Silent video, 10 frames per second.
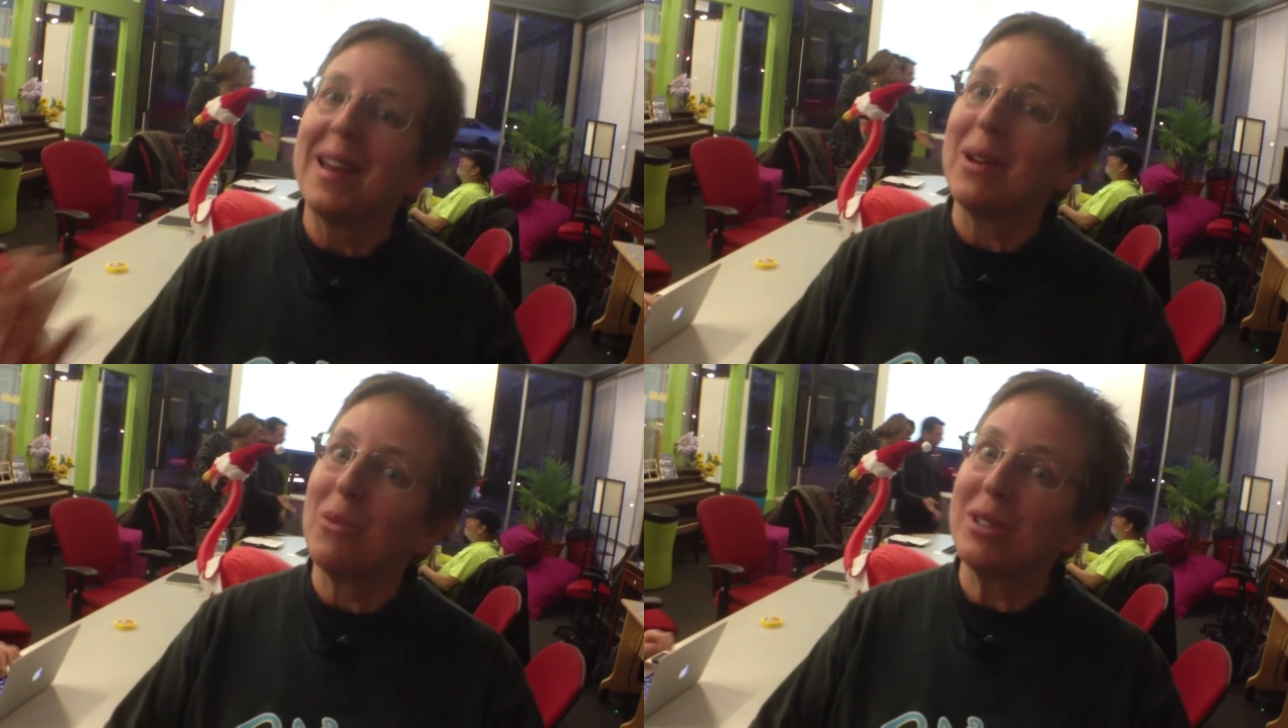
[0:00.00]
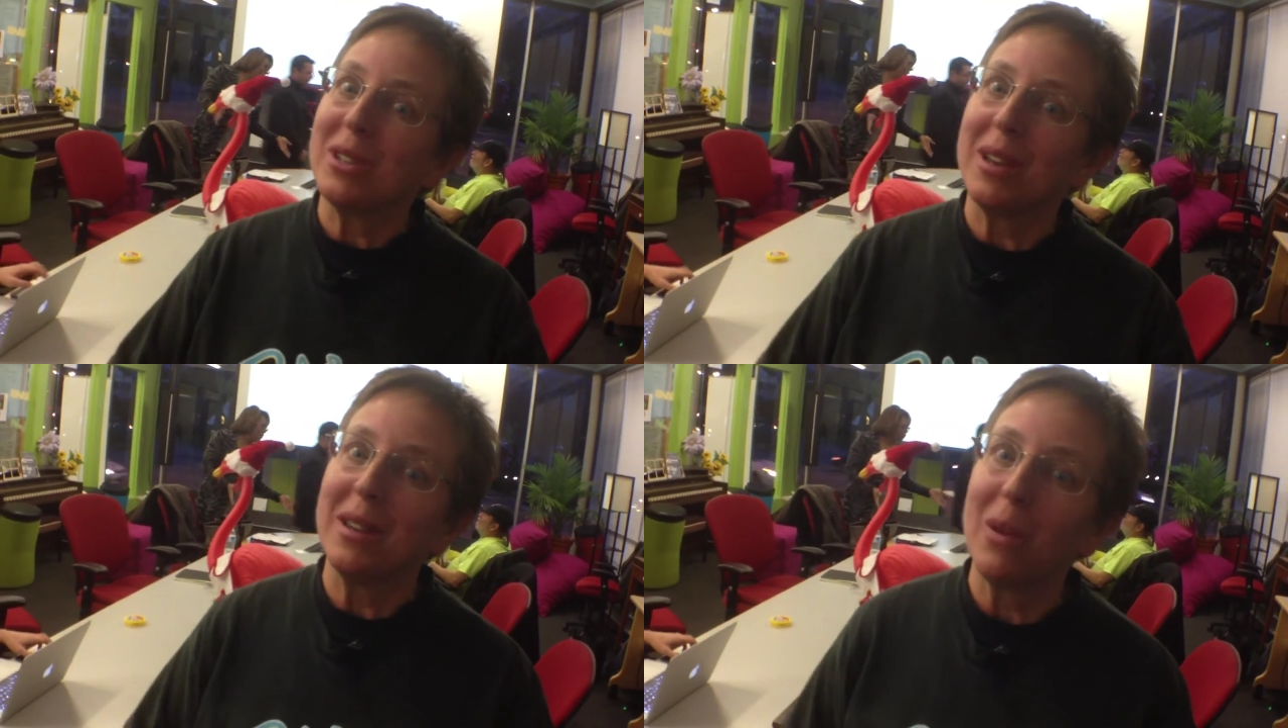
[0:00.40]
and once
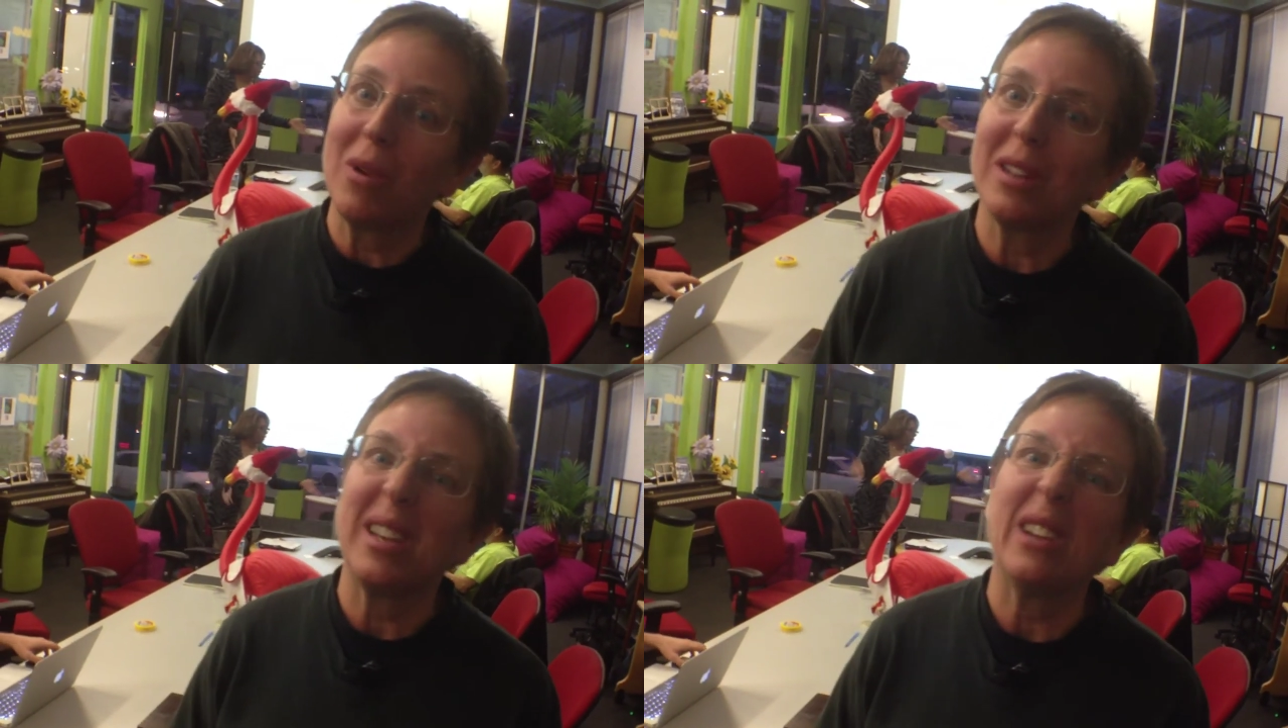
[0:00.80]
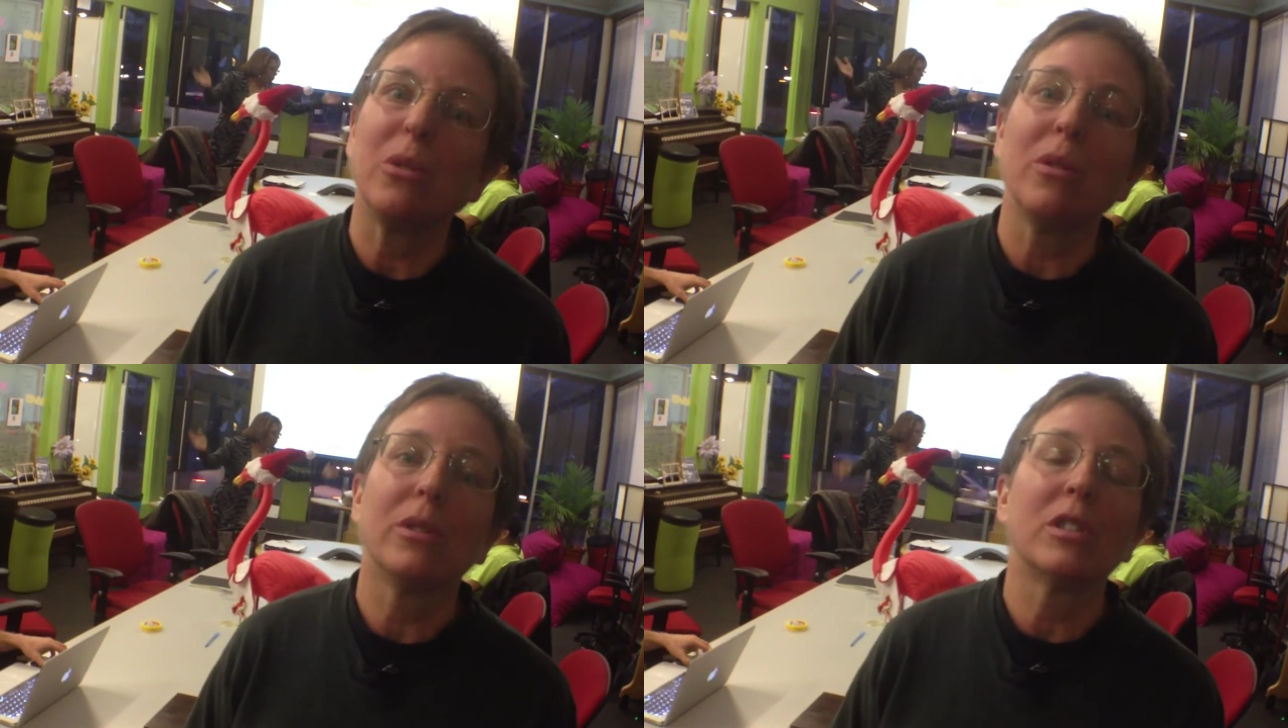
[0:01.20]
again, they want to take
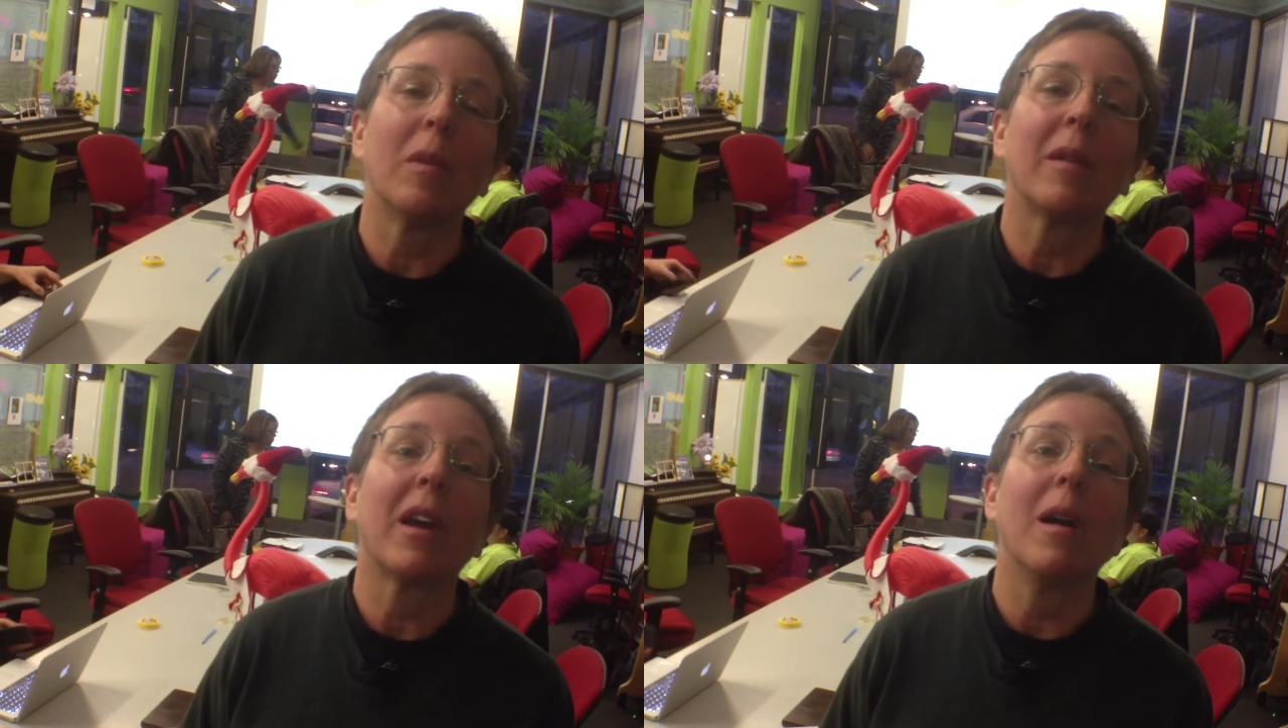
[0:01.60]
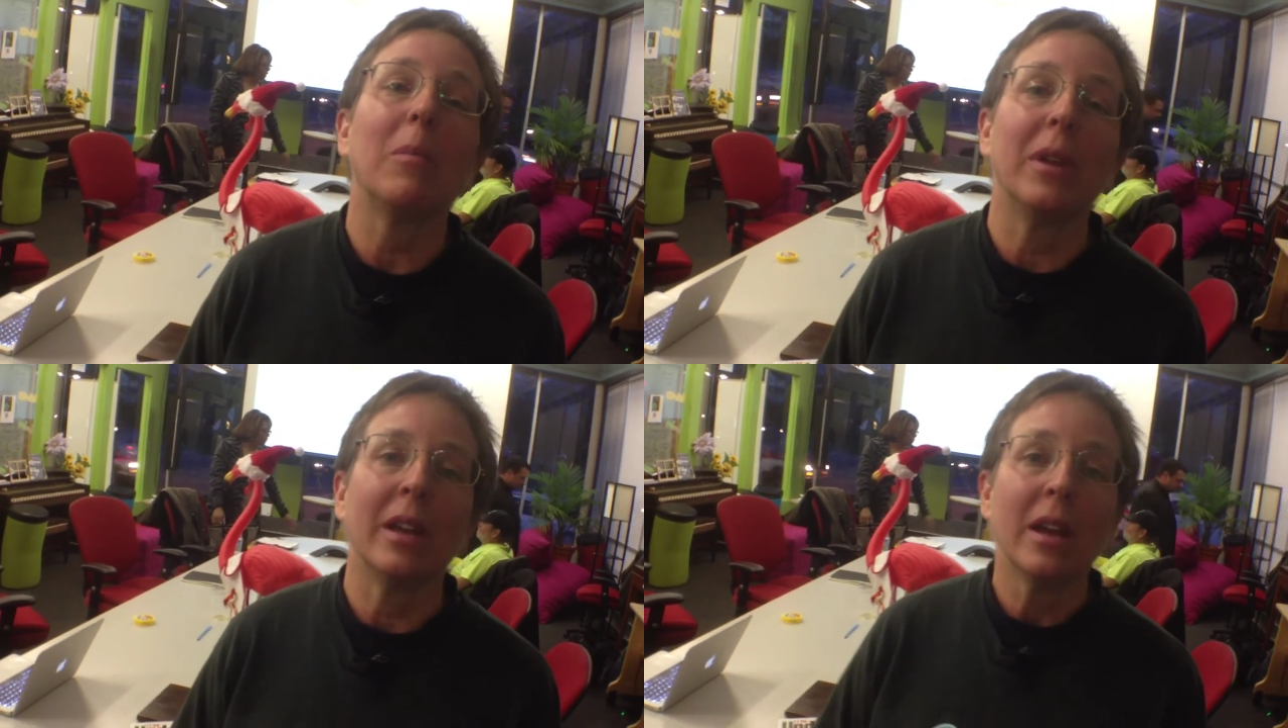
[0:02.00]
two-thirds of my
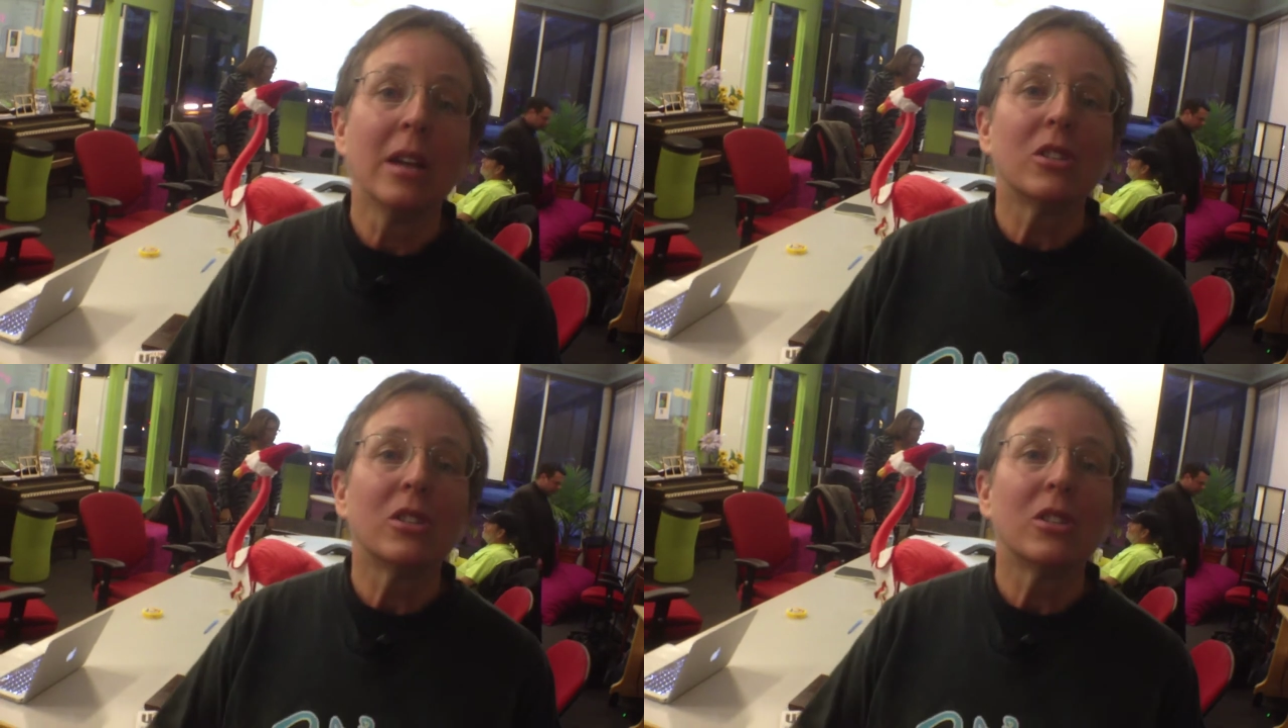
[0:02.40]
company.